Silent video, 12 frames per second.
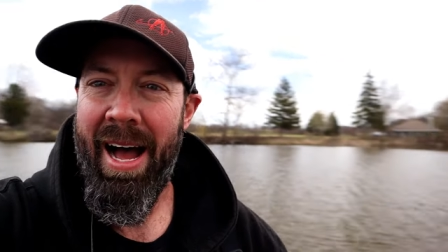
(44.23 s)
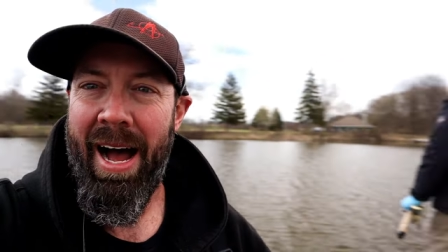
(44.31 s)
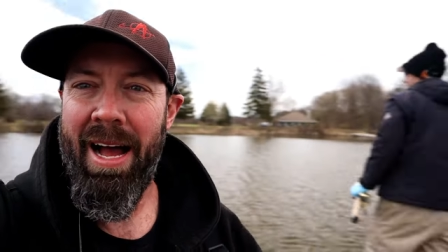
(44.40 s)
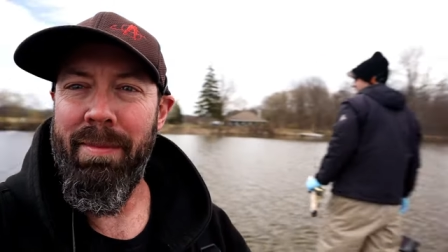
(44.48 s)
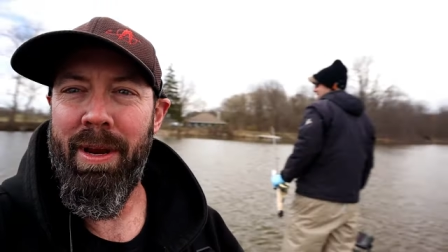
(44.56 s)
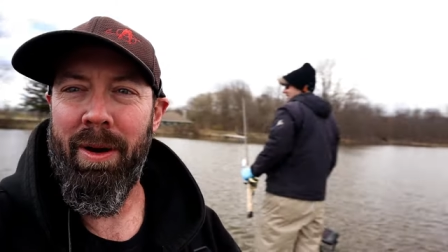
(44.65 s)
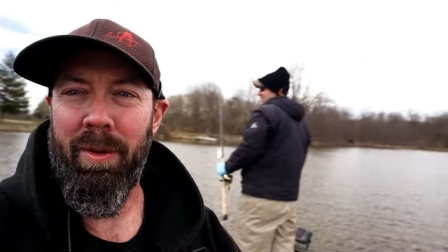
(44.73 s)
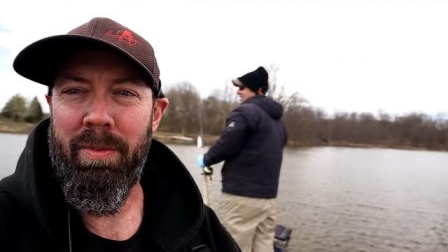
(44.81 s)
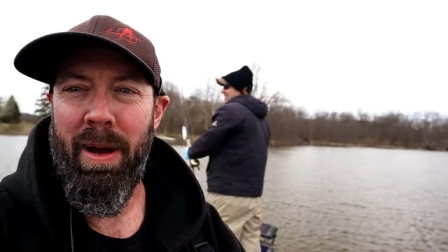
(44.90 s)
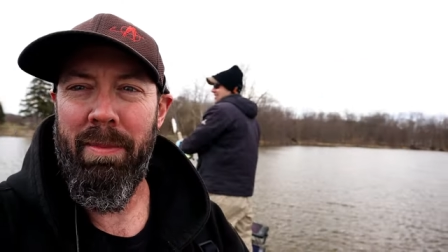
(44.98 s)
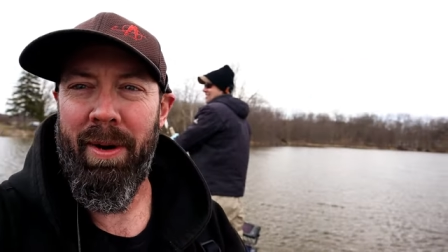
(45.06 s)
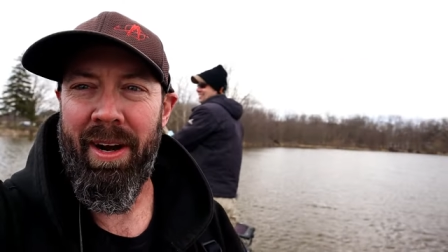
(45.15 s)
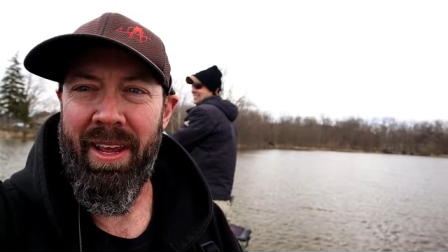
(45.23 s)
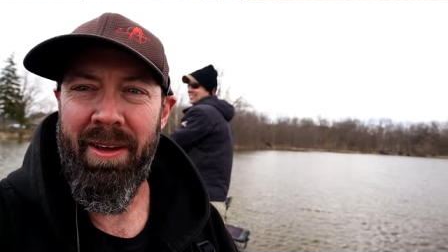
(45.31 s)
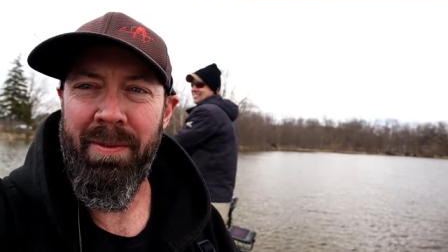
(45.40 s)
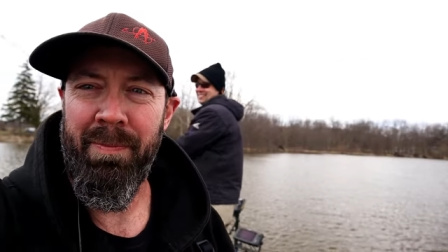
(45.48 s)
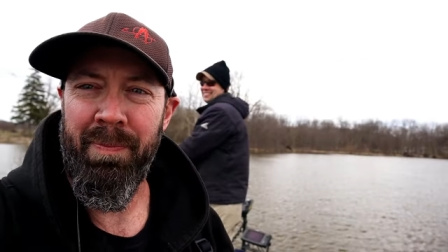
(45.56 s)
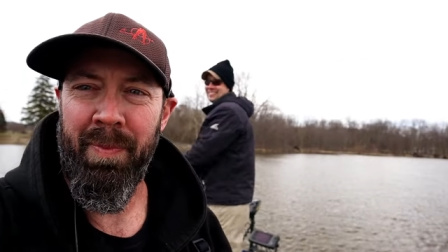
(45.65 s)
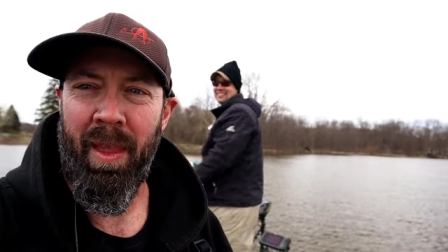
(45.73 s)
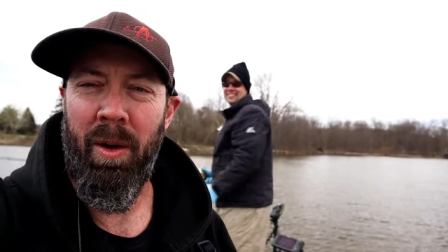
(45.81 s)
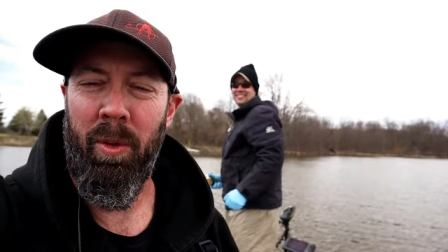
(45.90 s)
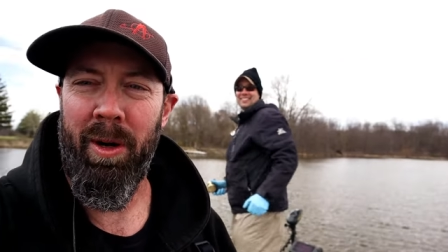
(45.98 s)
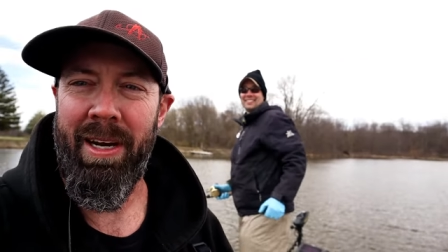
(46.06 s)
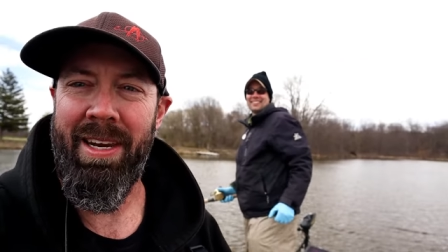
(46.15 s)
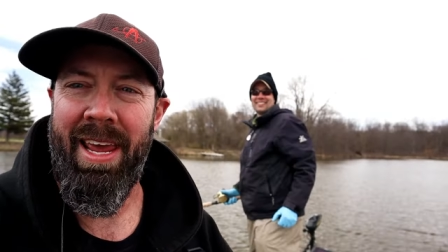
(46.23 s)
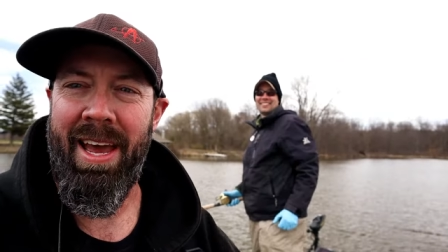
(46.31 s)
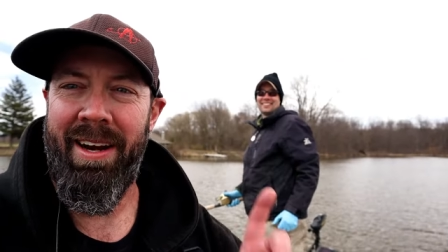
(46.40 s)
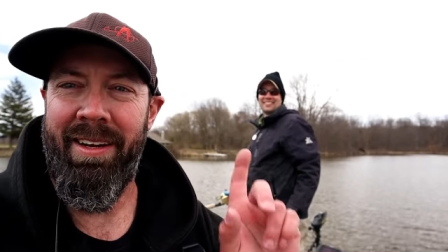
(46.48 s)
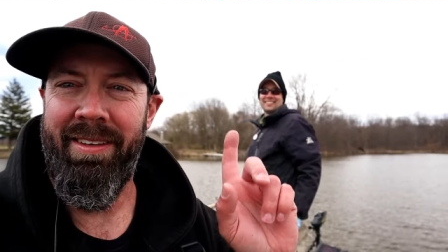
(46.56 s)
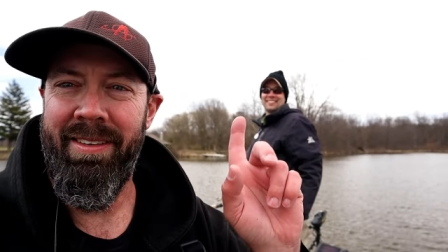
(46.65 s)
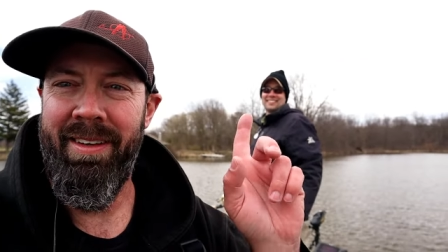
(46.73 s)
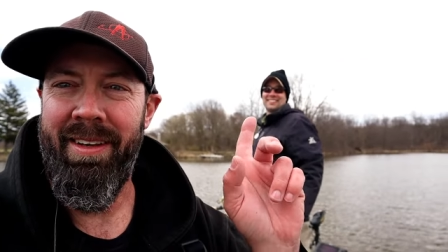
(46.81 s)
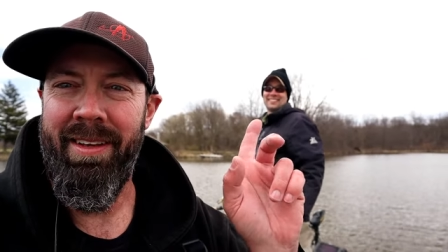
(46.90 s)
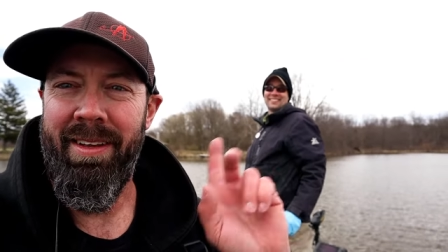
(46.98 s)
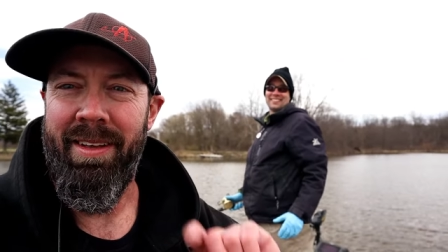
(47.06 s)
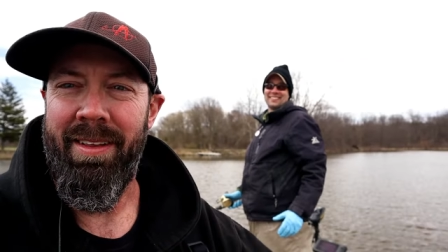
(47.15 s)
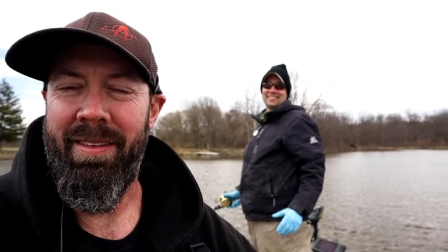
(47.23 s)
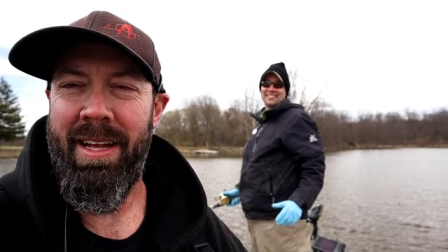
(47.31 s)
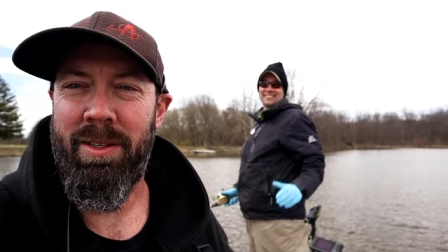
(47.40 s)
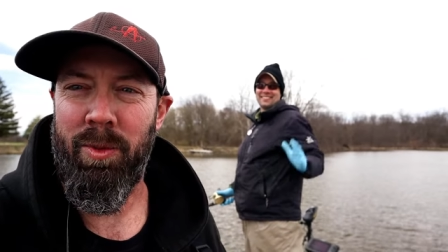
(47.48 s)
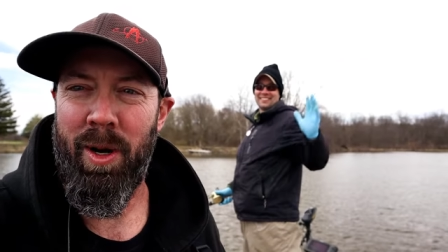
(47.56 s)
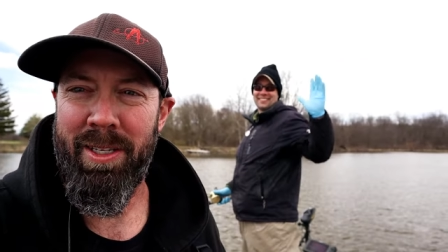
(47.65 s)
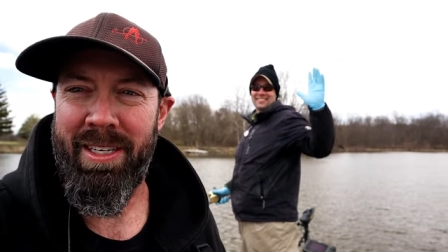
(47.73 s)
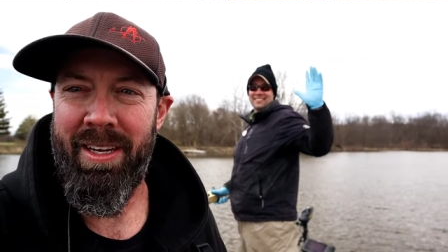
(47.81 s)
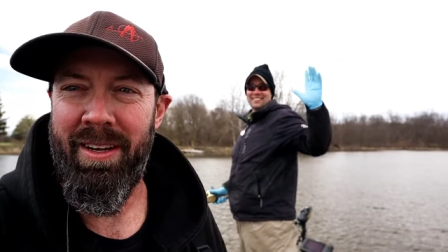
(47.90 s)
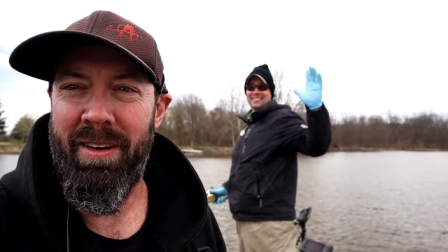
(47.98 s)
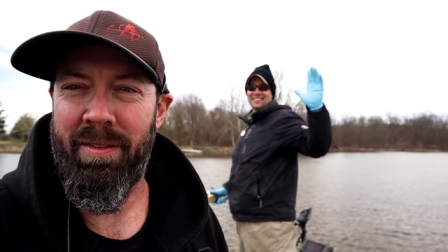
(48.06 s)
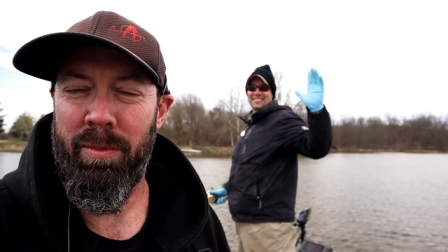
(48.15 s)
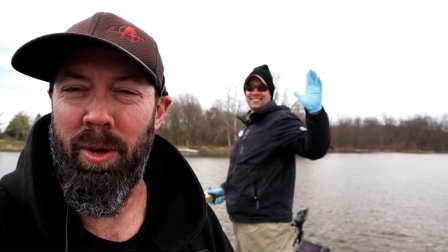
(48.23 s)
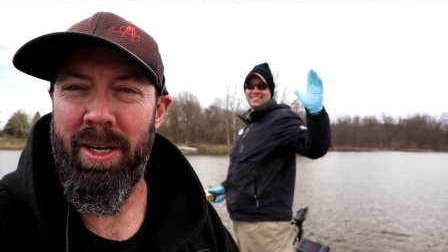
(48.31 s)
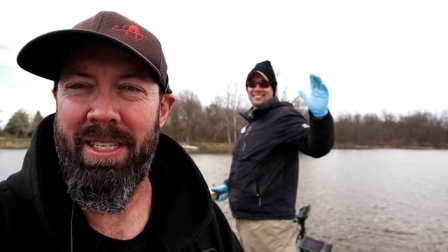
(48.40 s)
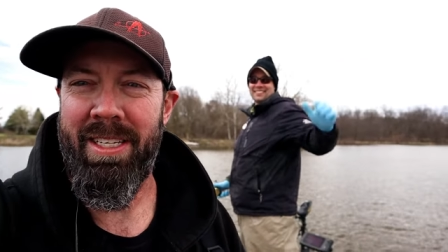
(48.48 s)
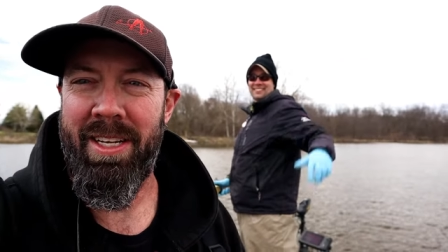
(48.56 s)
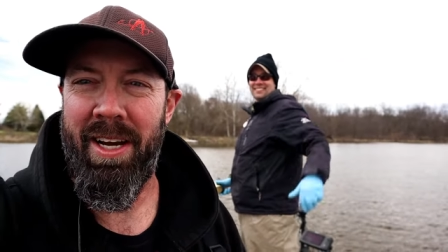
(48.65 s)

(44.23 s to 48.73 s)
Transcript: I'm here with my buddy, we're in Indiana, that's Rusty from Rusty's